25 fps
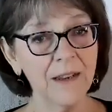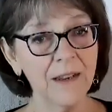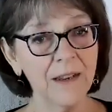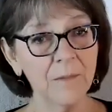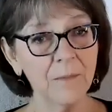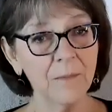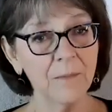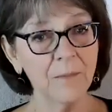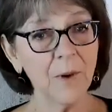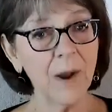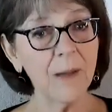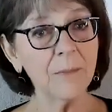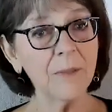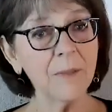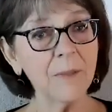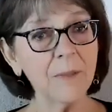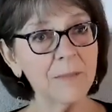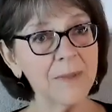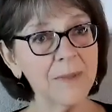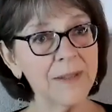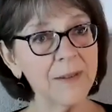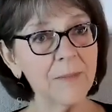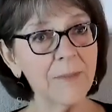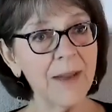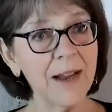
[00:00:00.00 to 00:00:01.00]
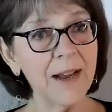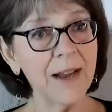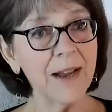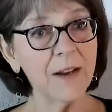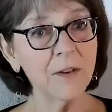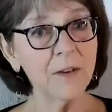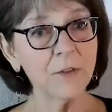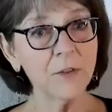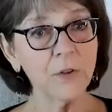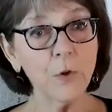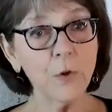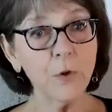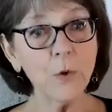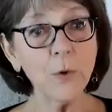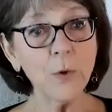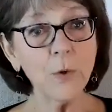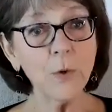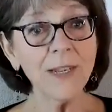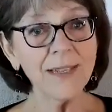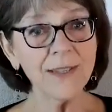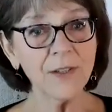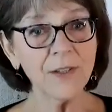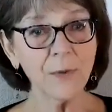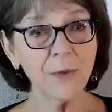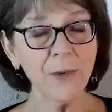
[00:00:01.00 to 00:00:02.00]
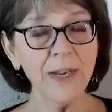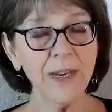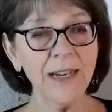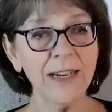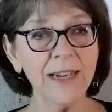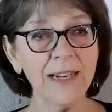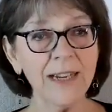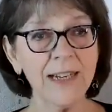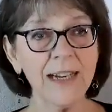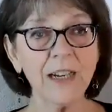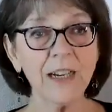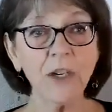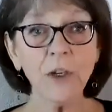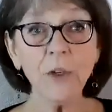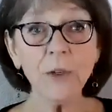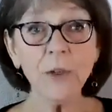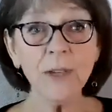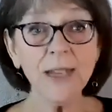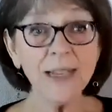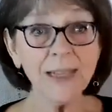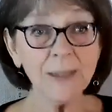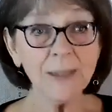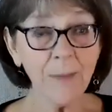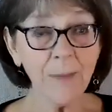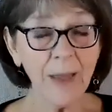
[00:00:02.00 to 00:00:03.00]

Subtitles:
problems about who gets treated and who gets